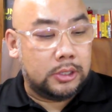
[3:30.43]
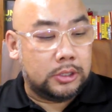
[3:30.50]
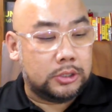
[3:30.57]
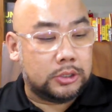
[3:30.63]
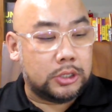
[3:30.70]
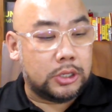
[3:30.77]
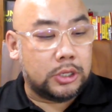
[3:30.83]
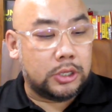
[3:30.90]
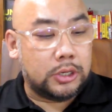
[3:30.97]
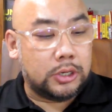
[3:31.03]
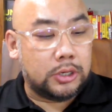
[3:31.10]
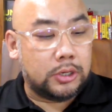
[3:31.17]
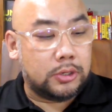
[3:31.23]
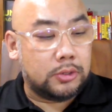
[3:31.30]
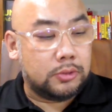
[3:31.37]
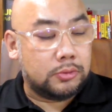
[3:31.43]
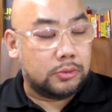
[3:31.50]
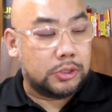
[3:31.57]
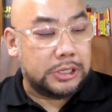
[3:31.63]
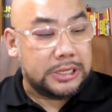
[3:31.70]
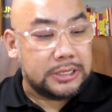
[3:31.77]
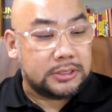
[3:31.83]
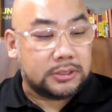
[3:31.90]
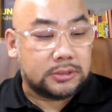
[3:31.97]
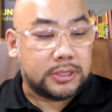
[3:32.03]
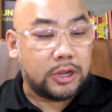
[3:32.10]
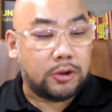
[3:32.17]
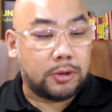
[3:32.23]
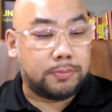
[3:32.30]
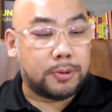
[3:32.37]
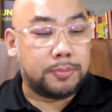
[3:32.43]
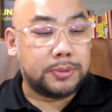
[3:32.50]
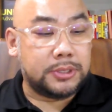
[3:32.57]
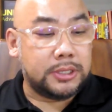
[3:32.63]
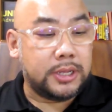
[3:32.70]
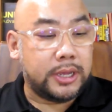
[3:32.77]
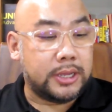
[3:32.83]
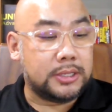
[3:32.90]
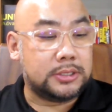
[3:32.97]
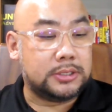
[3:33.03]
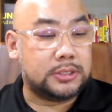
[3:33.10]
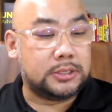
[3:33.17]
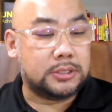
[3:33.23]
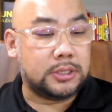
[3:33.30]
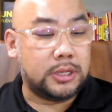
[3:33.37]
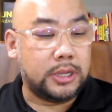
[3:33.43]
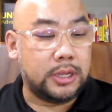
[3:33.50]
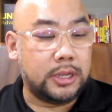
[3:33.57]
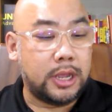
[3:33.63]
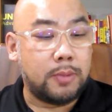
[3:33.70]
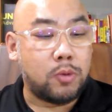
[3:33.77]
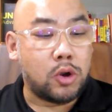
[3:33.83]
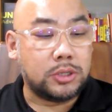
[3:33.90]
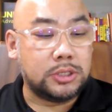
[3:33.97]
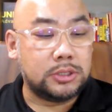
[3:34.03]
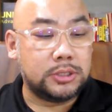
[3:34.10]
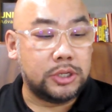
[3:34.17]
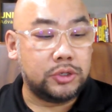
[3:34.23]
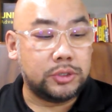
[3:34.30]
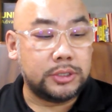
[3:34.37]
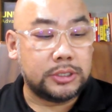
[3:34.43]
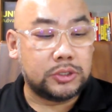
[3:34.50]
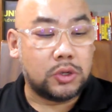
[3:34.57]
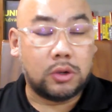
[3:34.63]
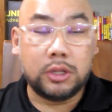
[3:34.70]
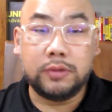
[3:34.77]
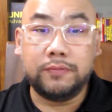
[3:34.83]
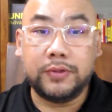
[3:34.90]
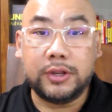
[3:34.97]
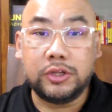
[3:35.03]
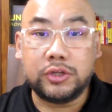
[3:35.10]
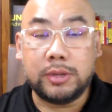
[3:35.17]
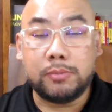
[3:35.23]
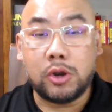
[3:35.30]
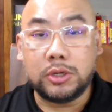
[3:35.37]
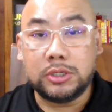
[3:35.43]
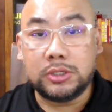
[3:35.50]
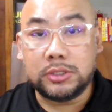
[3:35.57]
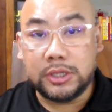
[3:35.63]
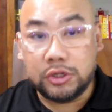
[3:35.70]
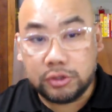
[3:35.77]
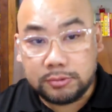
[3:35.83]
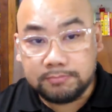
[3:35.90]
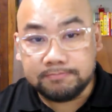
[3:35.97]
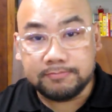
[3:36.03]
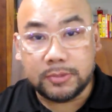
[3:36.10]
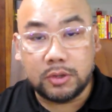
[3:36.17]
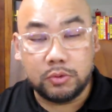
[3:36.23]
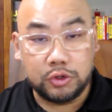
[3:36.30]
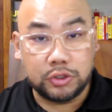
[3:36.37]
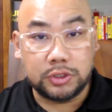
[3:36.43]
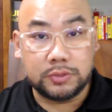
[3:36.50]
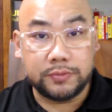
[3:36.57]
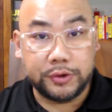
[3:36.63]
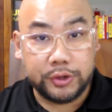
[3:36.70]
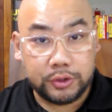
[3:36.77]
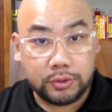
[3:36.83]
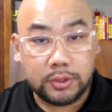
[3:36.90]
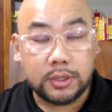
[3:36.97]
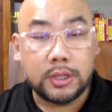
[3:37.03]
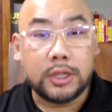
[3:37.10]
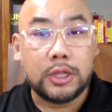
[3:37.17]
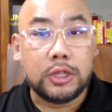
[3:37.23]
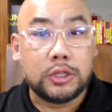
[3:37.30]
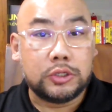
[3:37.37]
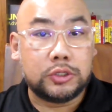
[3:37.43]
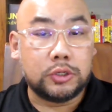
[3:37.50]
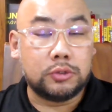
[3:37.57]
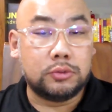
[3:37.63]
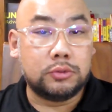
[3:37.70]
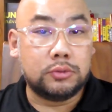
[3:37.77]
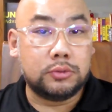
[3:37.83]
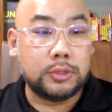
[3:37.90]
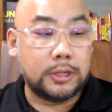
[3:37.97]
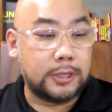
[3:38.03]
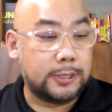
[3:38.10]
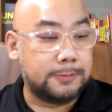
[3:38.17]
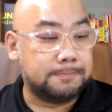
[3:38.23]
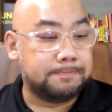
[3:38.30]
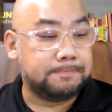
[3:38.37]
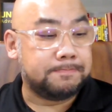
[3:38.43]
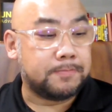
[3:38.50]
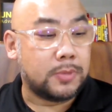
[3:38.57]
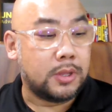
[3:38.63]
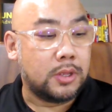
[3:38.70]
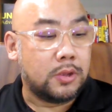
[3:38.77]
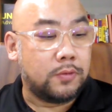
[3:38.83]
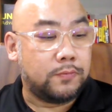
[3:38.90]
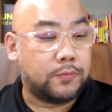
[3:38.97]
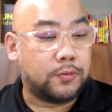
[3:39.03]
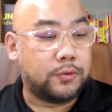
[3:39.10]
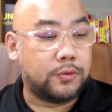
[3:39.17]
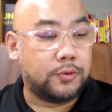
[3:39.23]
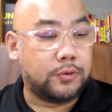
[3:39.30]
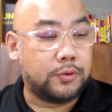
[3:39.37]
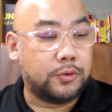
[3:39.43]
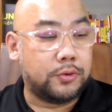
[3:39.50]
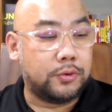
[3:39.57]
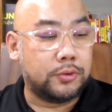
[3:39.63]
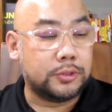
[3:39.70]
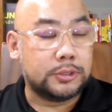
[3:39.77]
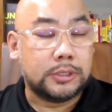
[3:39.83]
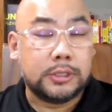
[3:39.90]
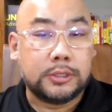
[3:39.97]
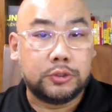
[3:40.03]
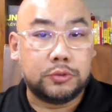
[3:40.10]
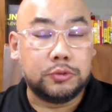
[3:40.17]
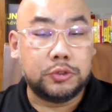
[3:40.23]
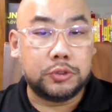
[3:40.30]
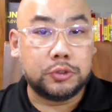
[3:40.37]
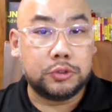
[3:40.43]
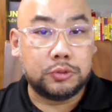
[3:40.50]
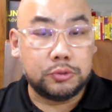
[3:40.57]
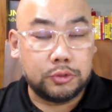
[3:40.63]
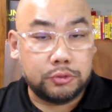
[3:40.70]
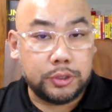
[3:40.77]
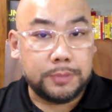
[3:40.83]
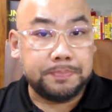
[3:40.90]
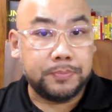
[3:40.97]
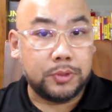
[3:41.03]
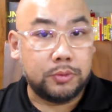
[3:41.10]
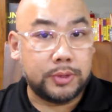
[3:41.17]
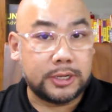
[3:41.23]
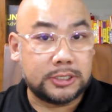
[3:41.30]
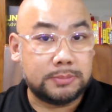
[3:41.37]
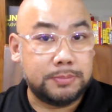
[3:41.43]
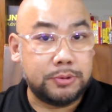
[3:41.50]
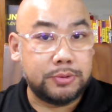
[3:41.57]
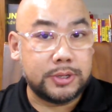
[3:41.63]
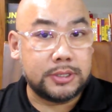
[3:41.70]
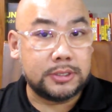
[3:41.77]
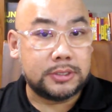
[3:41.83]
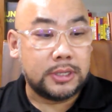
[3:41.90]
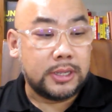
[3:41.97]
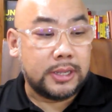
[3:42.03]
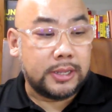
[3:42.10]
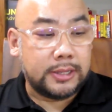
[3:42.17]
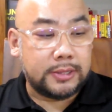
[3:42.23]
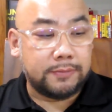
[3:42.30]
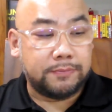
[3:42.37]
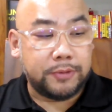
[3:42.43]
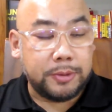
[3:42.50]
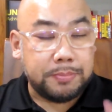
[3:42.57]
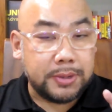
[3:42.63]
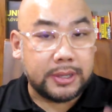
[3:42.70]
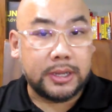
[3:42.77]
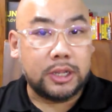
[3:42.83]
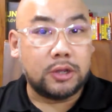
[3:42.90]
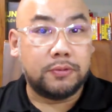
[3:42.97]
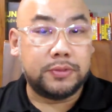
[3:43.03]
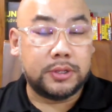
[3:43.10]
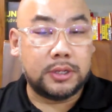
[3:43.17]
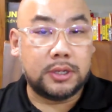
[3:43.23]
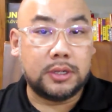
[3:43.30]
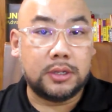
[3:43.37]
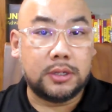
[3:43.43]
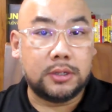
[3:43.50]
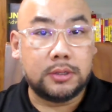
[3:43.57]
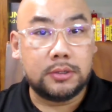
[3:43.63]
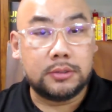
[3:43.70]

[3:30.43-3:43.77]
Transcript: the east side of the property has an MRT station. That's Holland Village MRT station, which is very good. So for 2023, you experience the very beginning of the